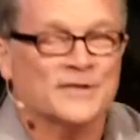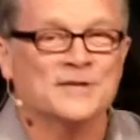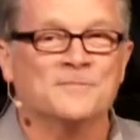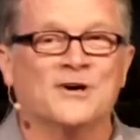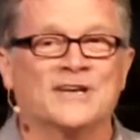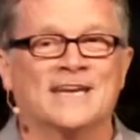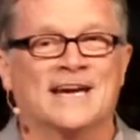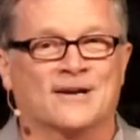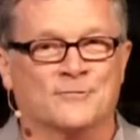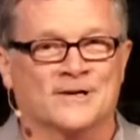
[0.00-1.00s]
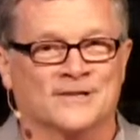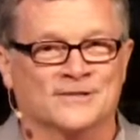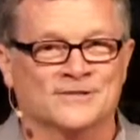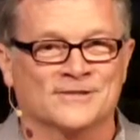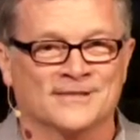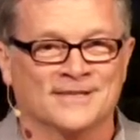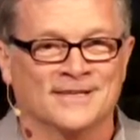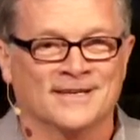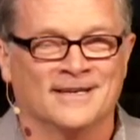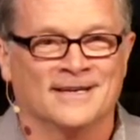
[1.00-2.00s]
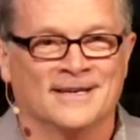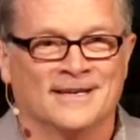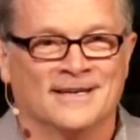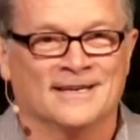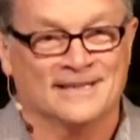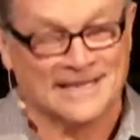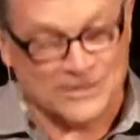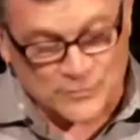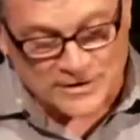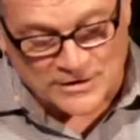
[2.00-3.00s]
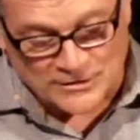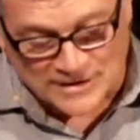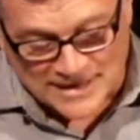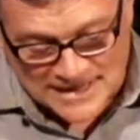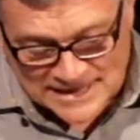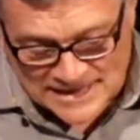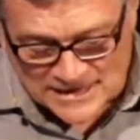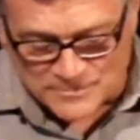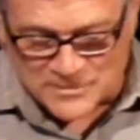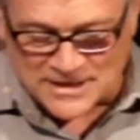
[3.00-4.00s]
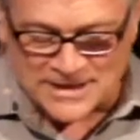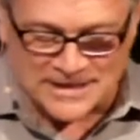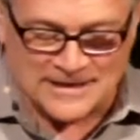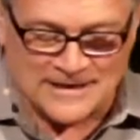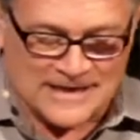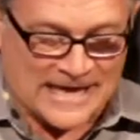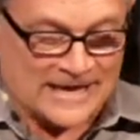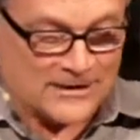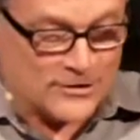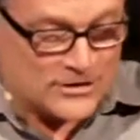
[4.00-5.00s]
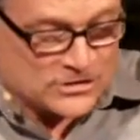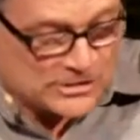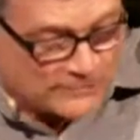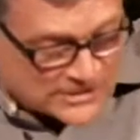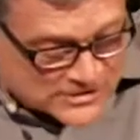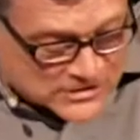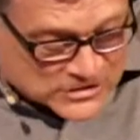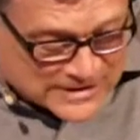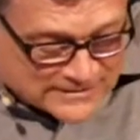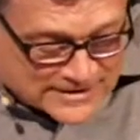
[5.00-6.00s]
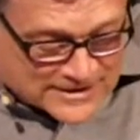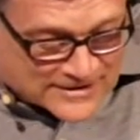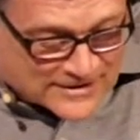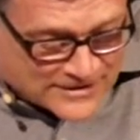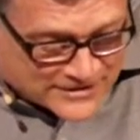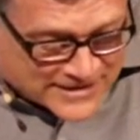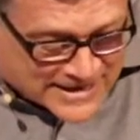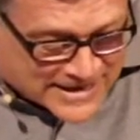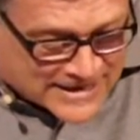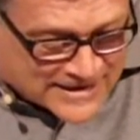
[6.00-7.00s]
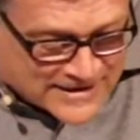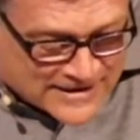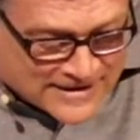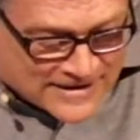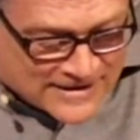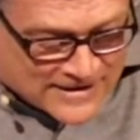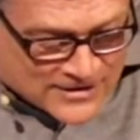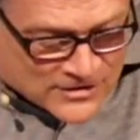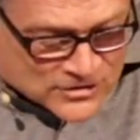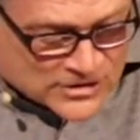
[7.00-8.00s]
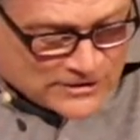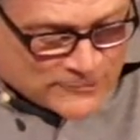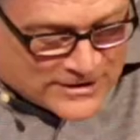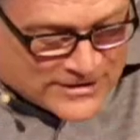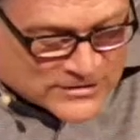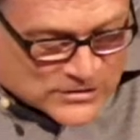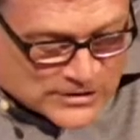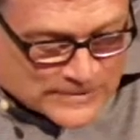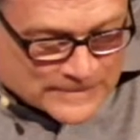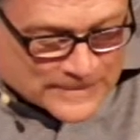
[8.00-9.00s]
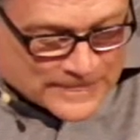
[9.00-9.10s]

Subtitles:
where the demoniac was. And that's where you and I need to be. And notice, she wasn't just sitting there. Look at it. She was,